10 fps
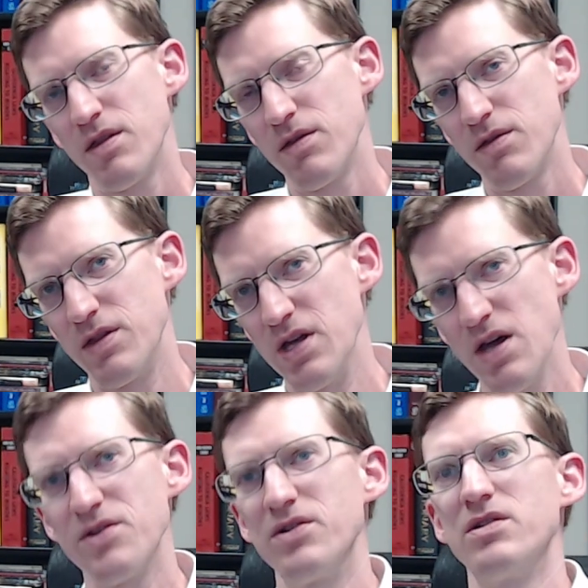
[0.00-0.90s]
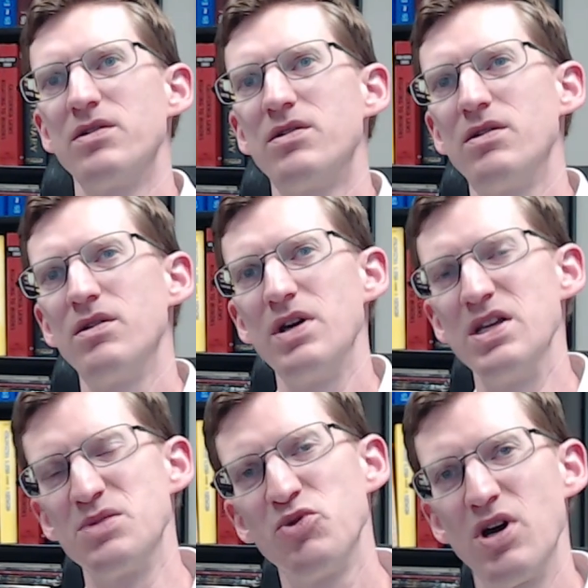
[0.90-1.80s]
The other is
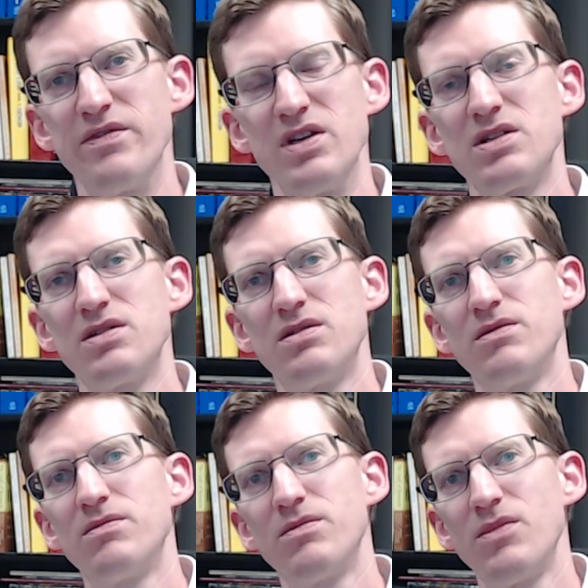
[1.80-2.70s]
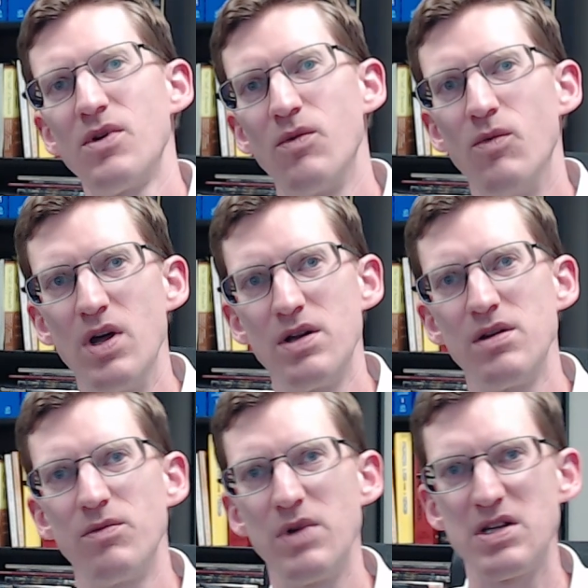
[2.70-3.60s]
private. One
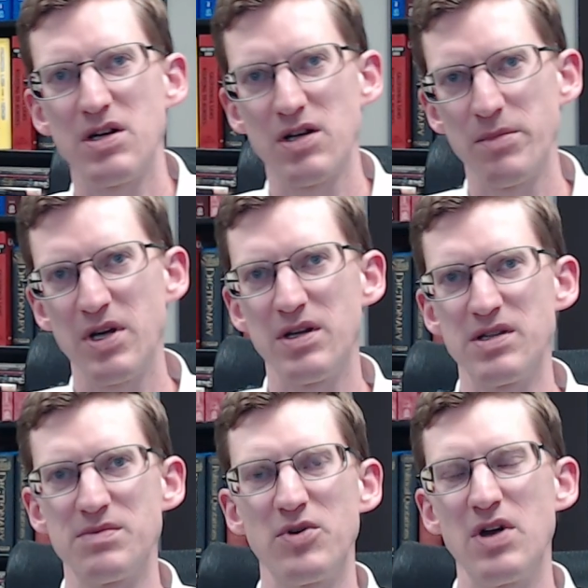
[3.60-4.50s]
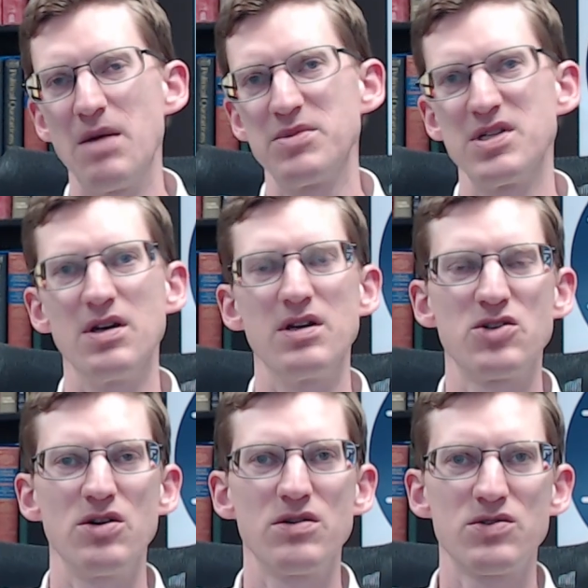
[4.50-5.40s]
we talk about as perhaps a
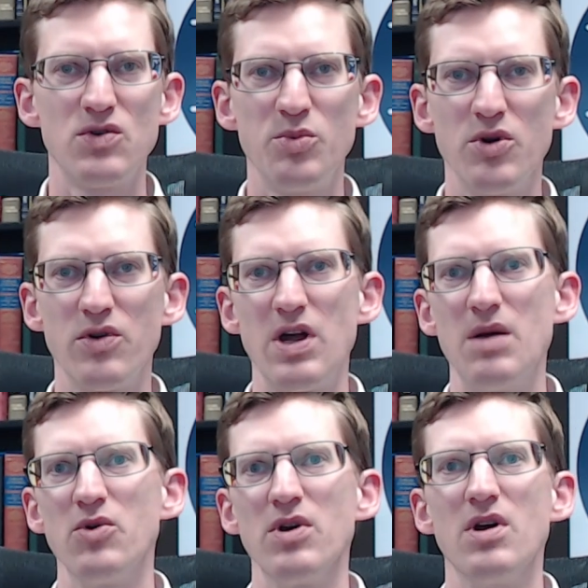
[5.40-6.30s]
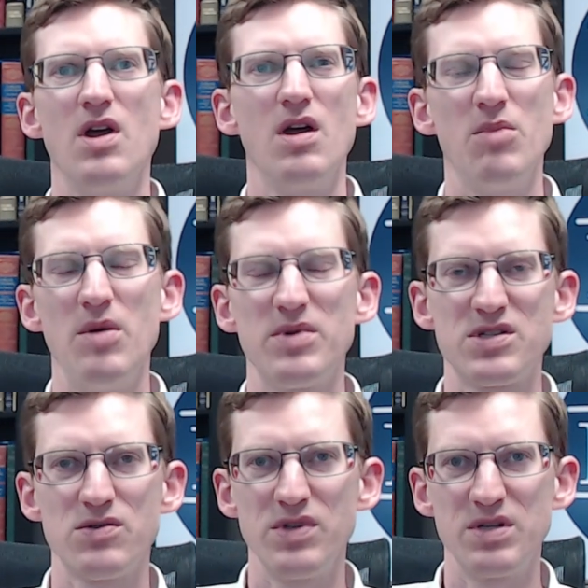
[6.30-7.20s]
charter school program or public
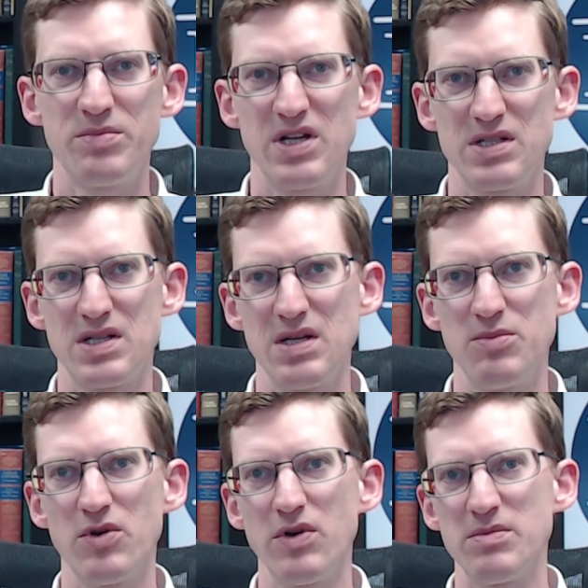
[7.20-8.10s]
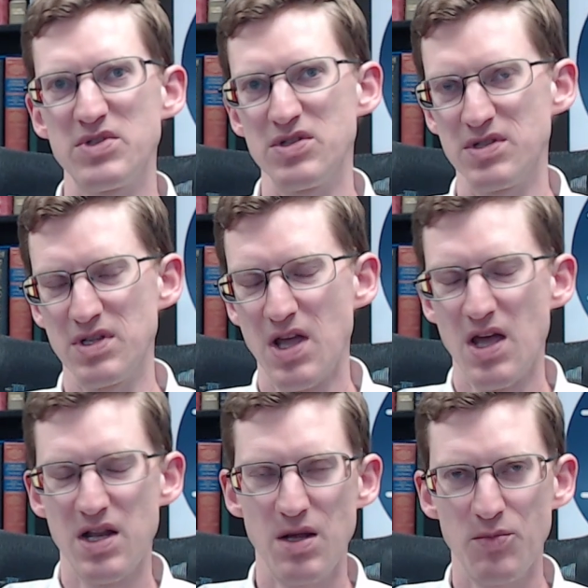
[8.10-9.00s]
school independent study programs. There's a
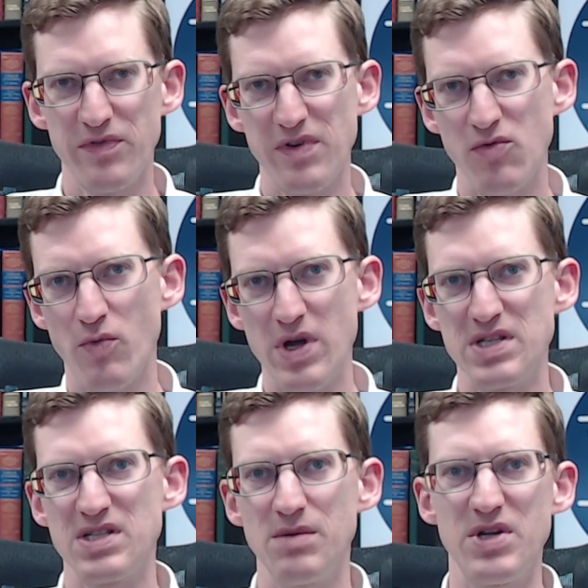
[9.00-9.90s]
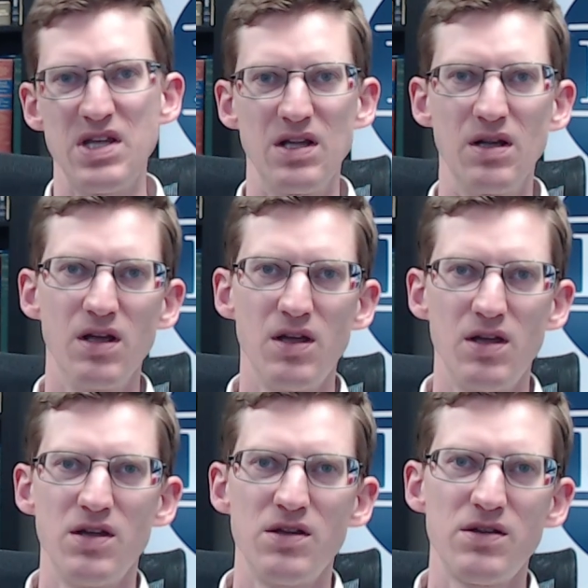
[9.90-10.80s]
number of different ways somebody
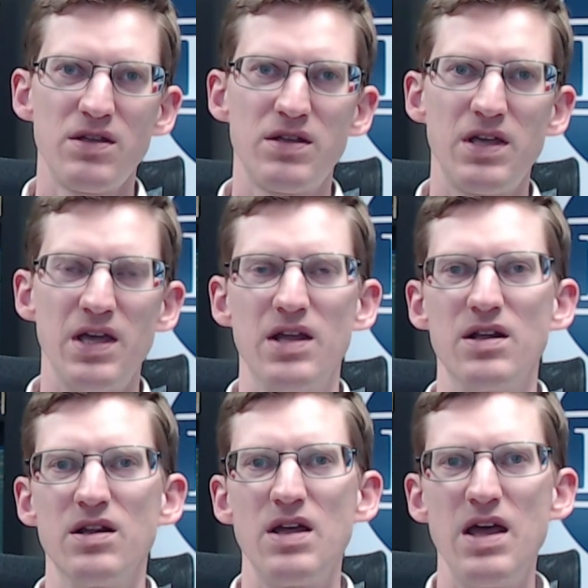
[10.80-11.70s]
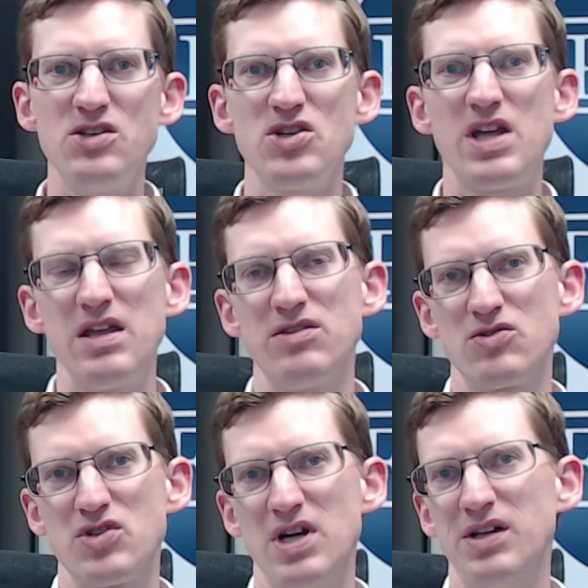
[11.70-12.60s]
can educate their
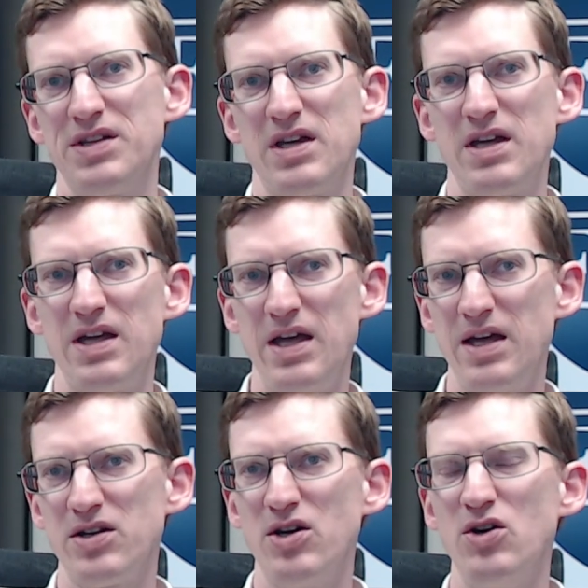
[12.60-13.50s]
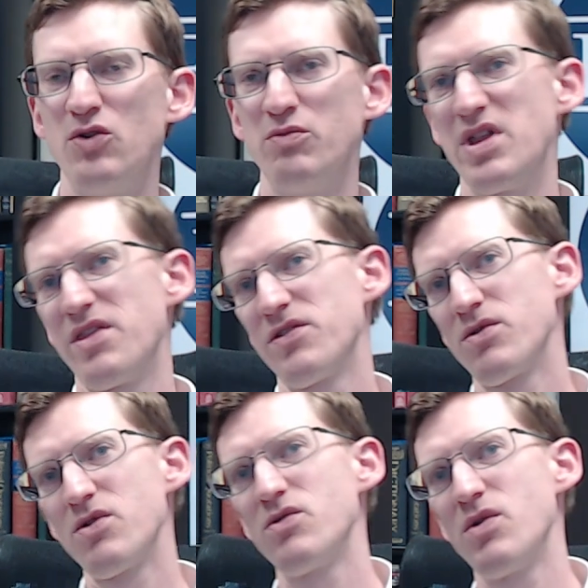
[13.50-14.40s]
child at home, but
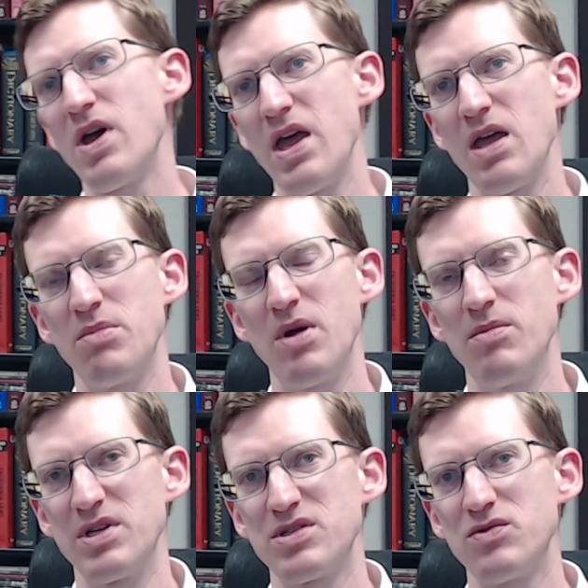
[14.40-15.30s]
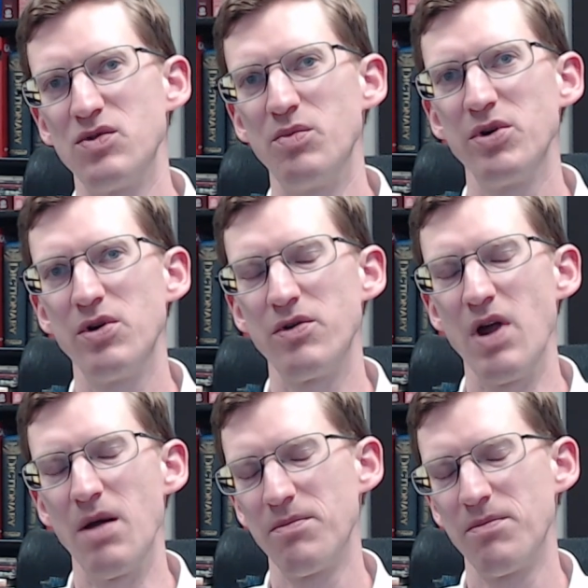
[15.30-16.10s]
through a public school program.